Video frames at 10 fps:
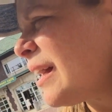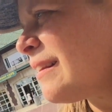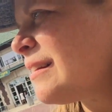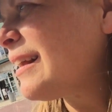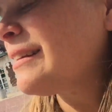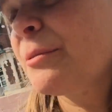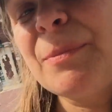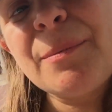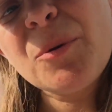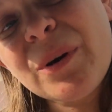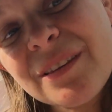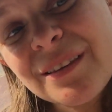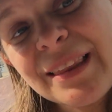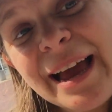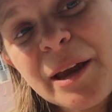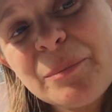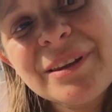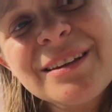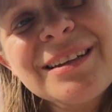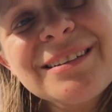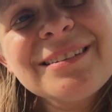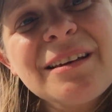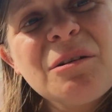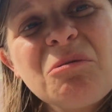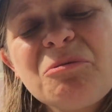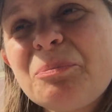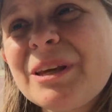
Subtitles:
I think that's maybe one of the liabilities of